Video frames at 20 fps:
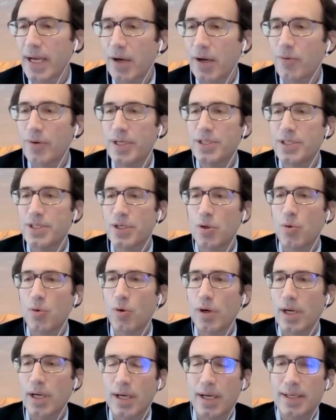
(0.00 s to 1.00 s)
outreach, and
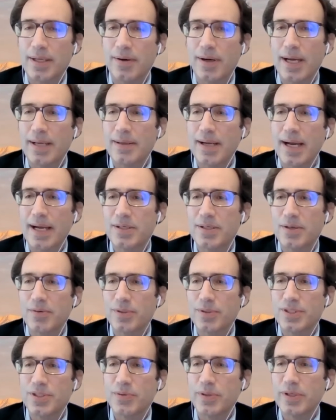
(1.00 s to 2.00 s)
I
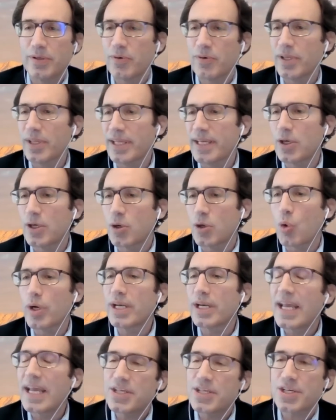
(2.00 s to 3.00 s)
don't do it really in
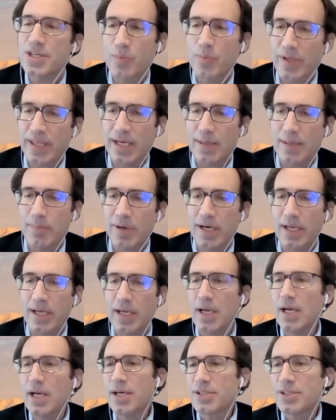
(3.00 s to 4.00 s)
coordination with anybody.
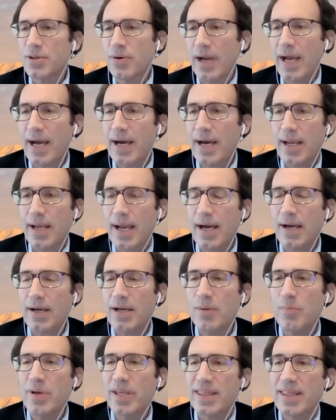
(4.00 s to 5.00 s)
So how
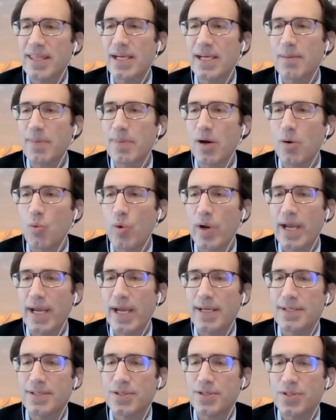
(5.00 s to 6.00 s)
can we think about
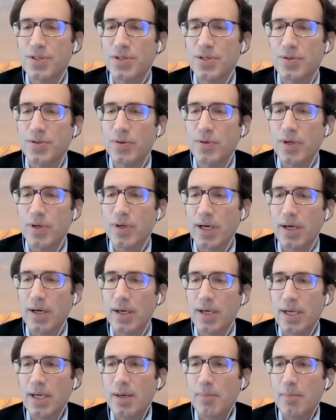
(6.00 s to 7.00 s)
ways to
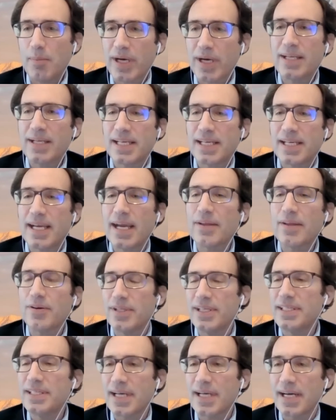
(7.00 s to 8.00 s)
bring together
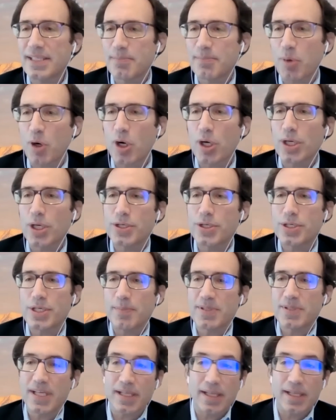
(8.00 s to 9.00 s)
these kinds of
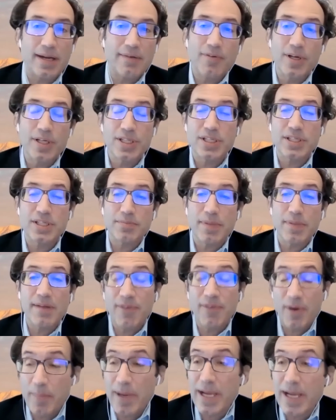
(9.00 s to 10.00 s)
partnerships that leverage
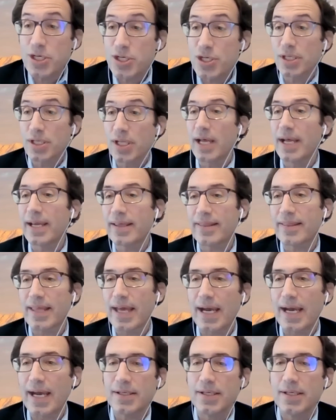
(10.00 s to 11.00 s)
information like
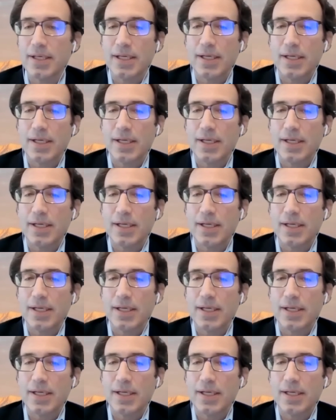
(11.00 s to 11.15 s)
that,